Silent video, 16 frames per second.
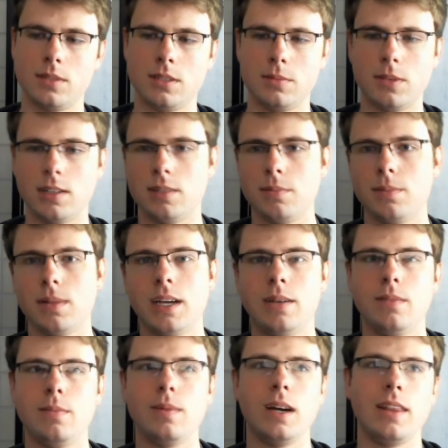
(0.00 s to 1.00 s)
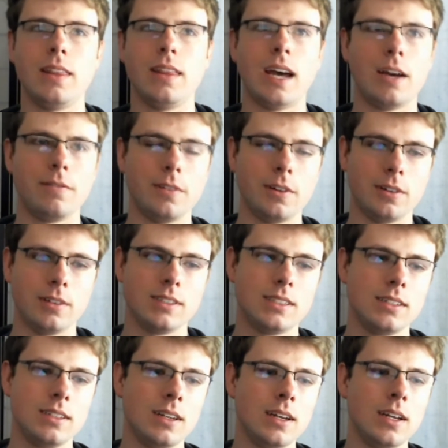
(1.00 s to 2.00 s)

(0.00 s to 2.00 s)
You multiply it by that first,